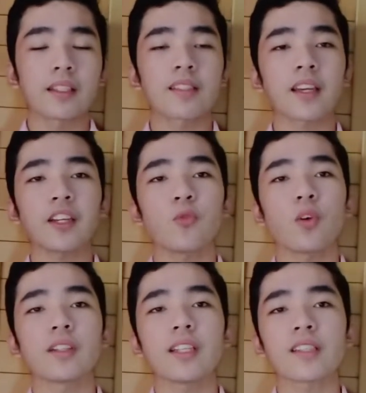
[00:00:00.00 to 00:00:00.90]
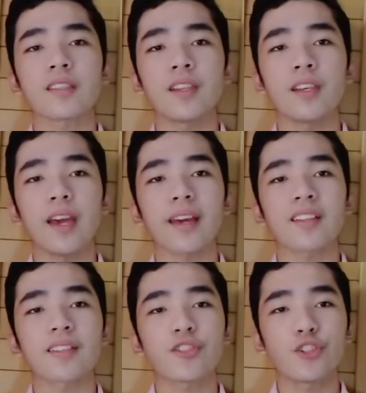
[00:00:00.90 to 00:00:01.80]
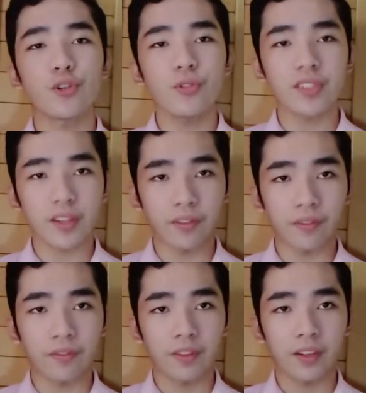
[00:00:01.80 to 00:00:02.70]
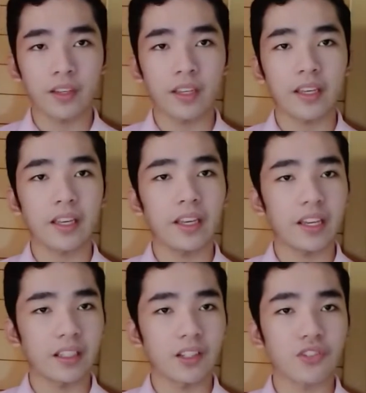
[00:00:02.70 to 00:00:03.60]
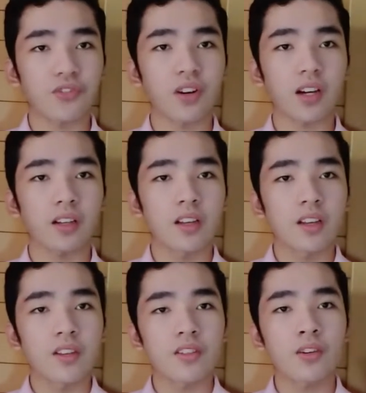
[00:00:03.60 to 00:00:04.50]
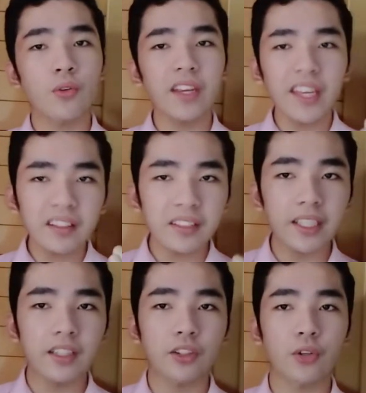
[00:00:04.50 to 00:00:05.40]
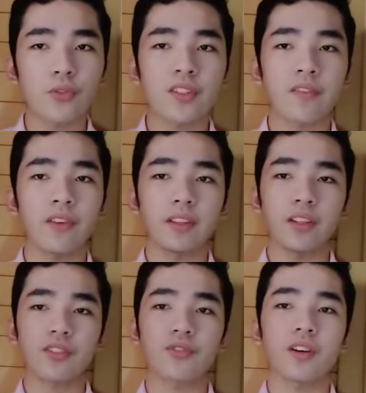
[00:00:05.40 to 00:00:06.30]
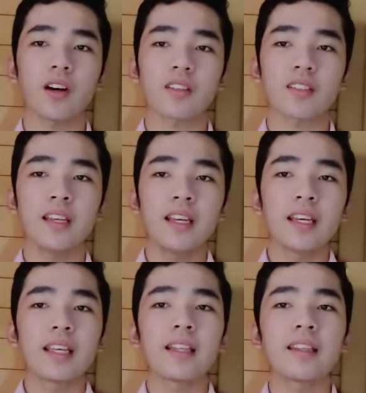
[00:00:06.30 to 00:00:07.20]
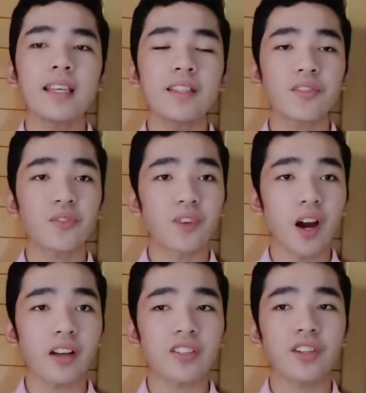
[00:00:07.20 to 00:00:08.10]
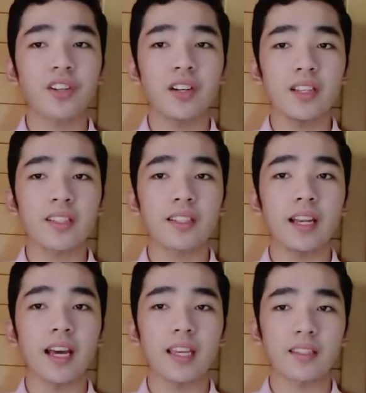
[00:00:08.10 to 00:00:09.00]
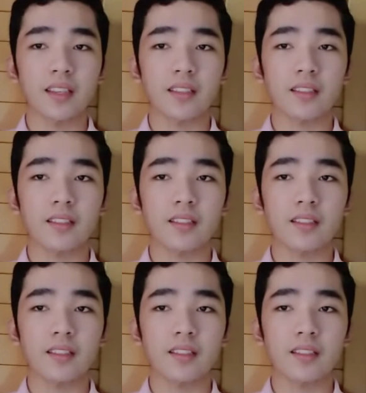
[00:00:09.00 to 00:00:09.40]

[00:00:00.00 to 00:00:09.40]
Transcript: The second one is the extrusive igneous rock. So in the intrusive igneous rocks, these rocks crystallize